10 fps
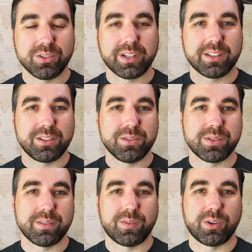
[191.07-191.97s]
You'll get to use
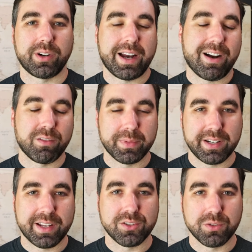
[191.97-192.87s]
it for however many
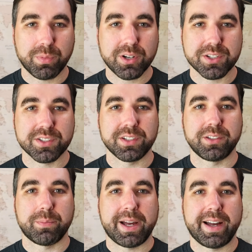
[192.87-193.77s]
days you purchased in
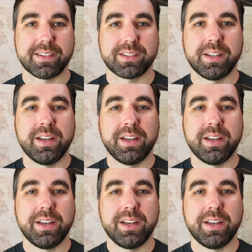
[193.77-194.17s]
your pass,